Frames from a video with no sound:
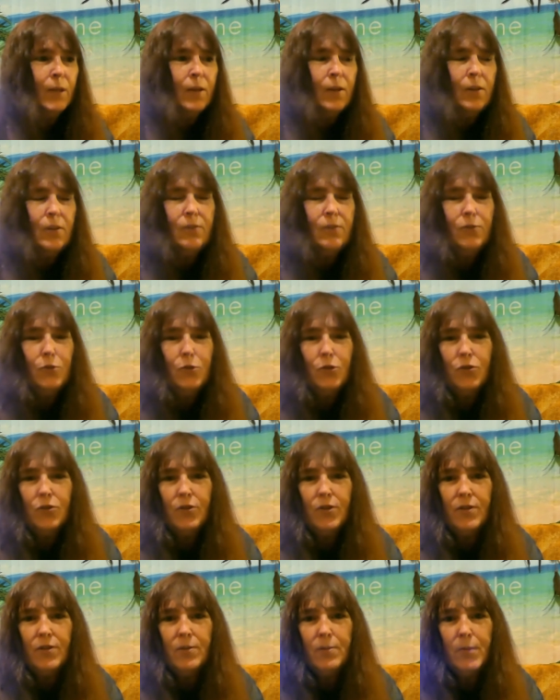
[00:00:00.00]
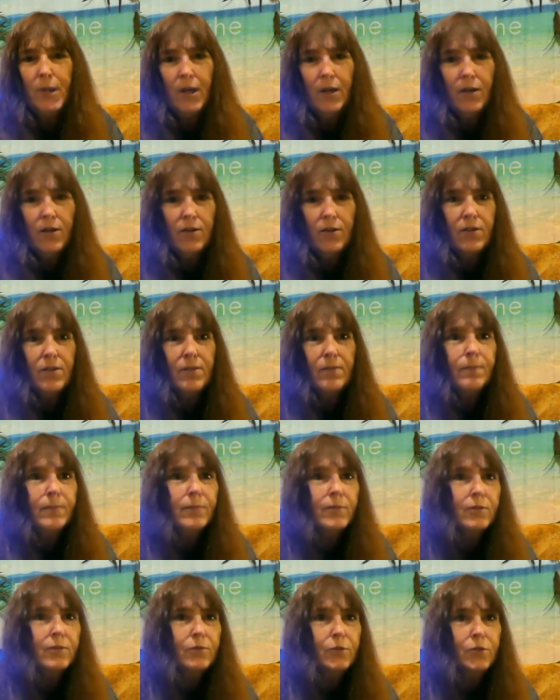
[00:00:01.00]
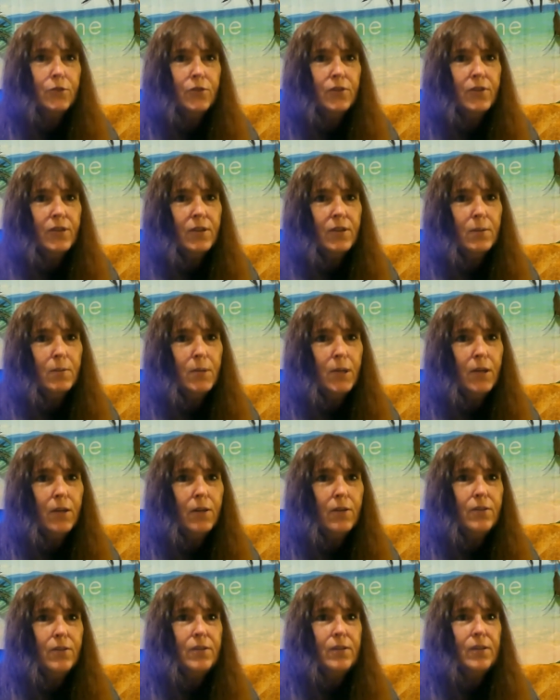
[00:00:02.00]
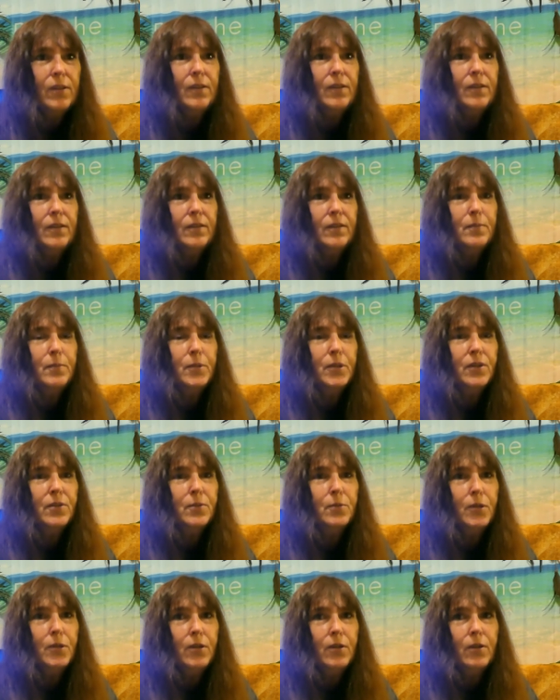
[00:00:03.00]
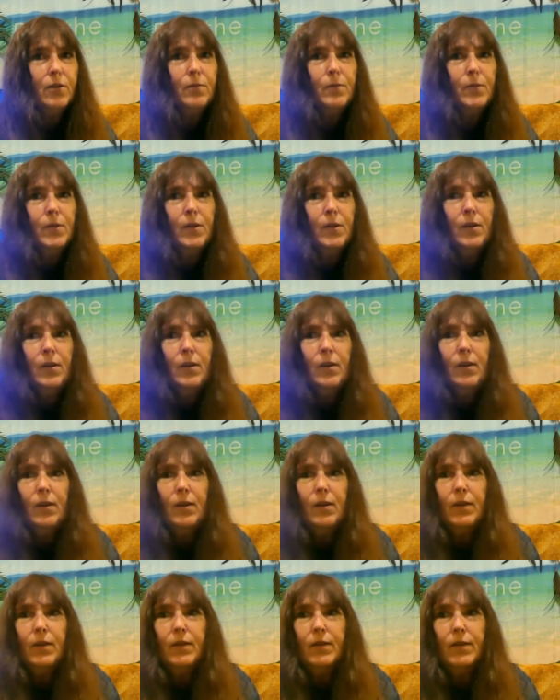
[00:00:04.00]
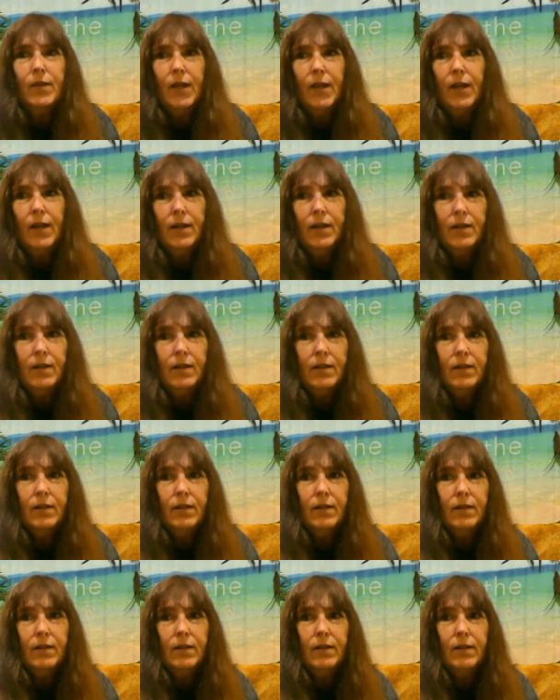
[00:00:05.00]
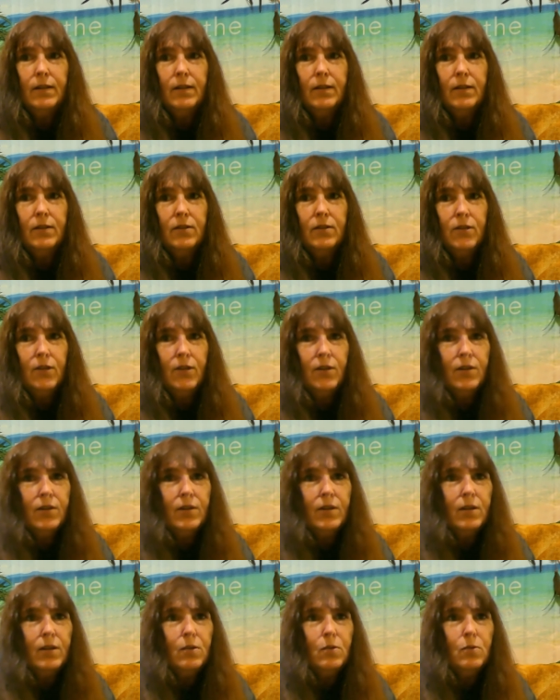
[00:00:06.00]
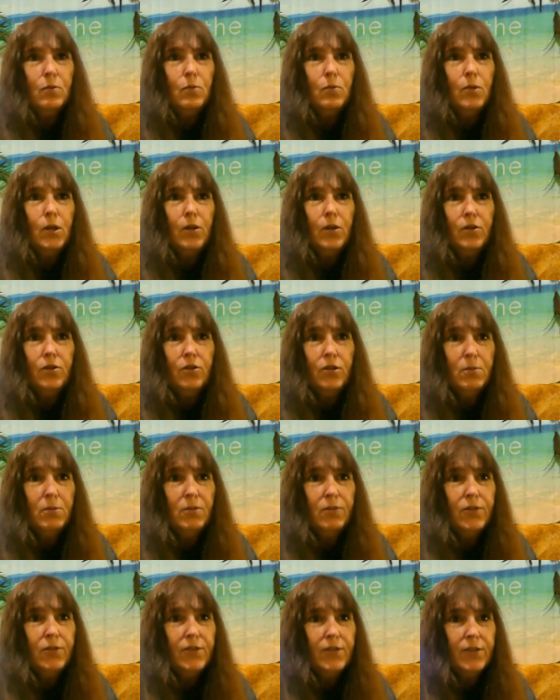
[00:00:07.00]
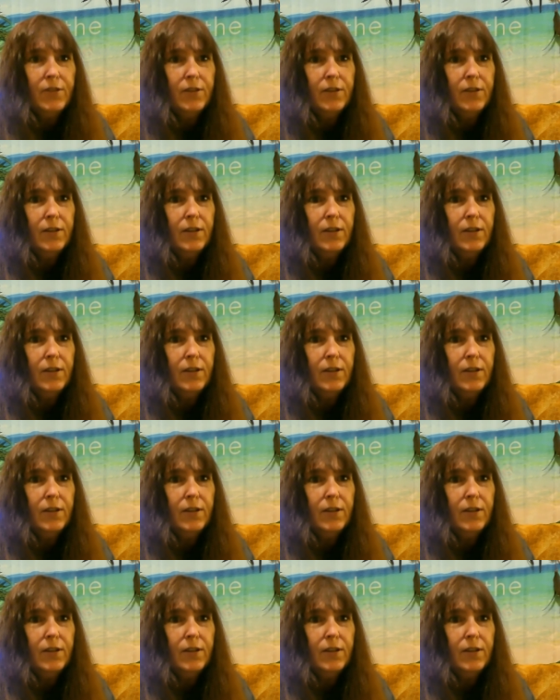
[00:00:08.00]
The Fortress of the Bears. Fortress of the Bears is a place where they turned a water treatment facility.